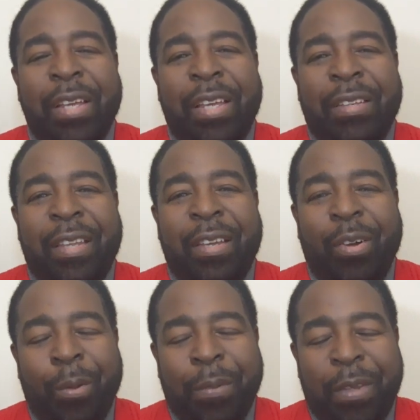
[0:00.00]
the
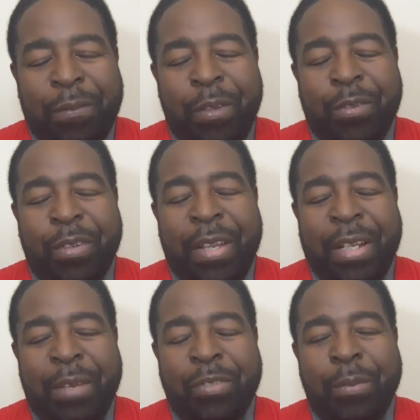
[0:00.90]
hope in the future,
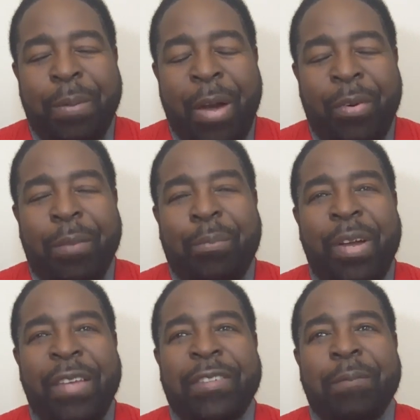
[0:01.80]
that gives you power in the
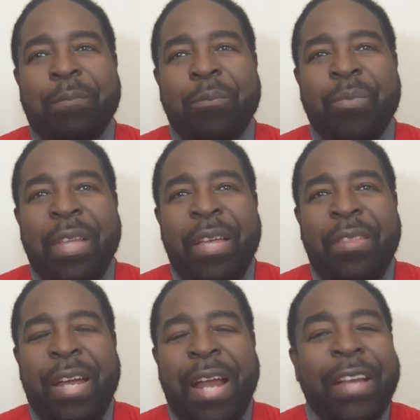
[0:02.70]
present.
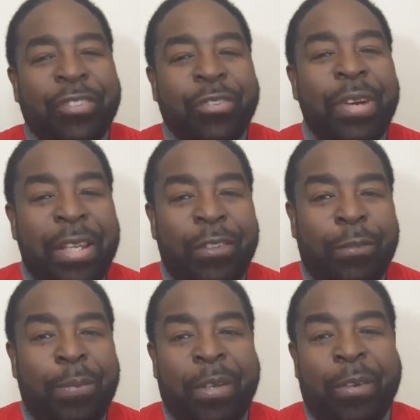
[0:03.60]
That I train
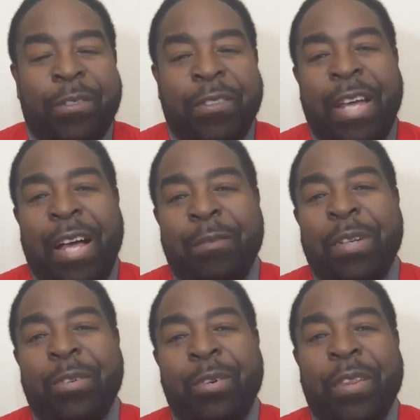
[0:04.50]
speakers now. I've
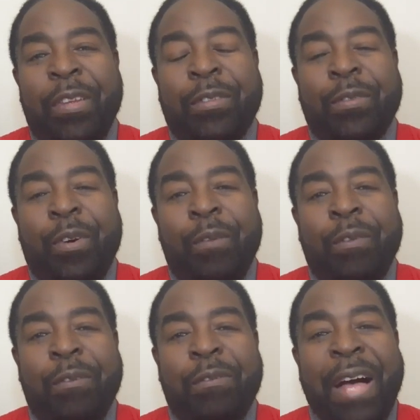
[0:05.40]
been doing this for
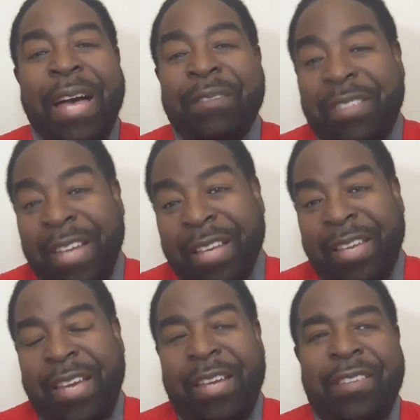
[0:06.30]
over 5
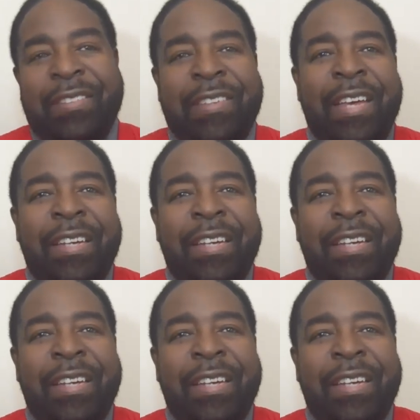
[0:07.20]
decades.